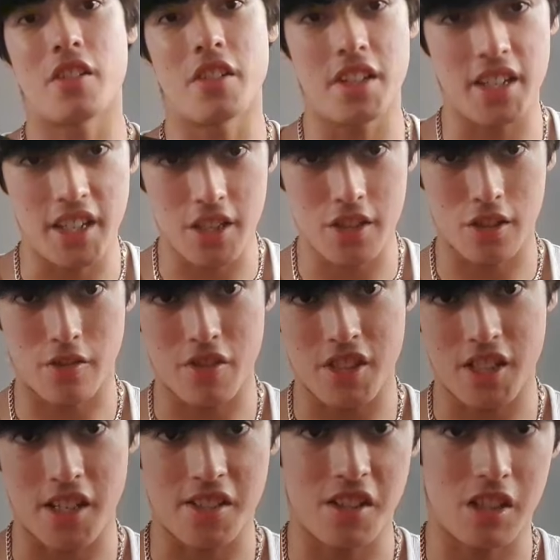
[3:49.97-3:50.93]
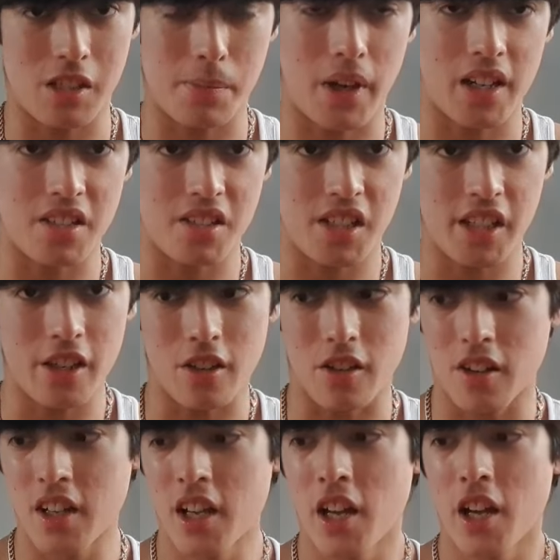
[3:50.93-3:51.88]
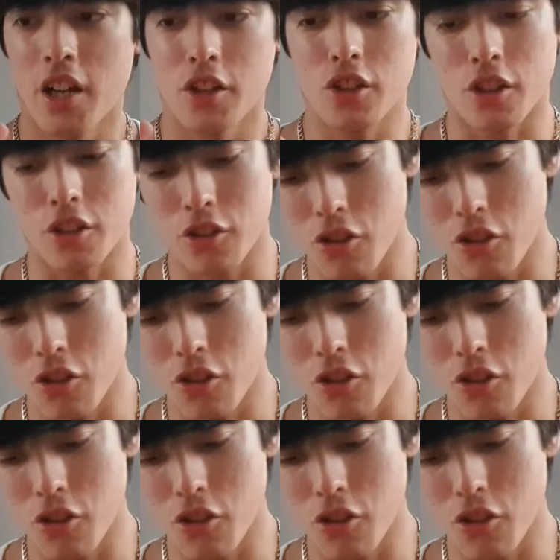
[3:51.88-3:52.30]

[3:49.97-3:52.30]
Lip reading: these are resistance bands here. You can